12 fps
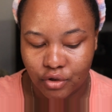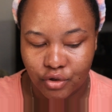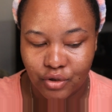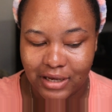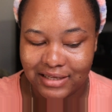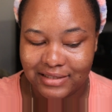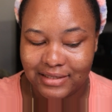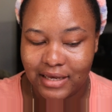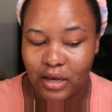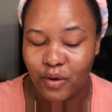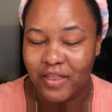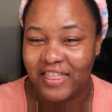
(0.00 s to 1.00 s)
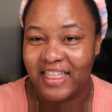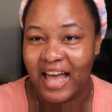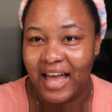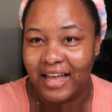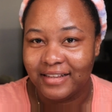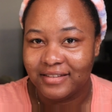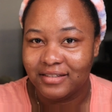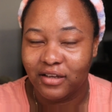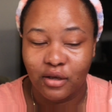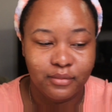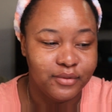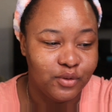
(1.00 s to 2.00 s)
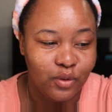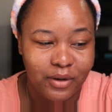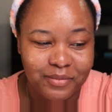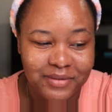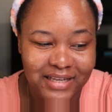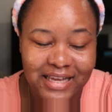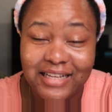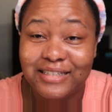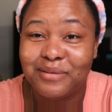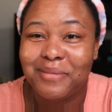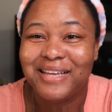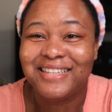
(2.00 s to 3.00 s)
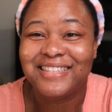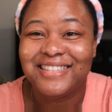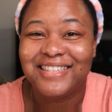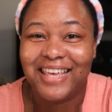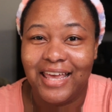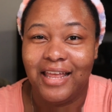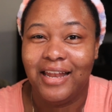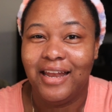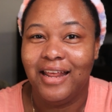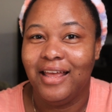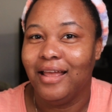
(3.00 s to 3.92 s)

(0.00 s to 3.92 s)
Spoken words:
Do you guys see how that absorbed into my skin?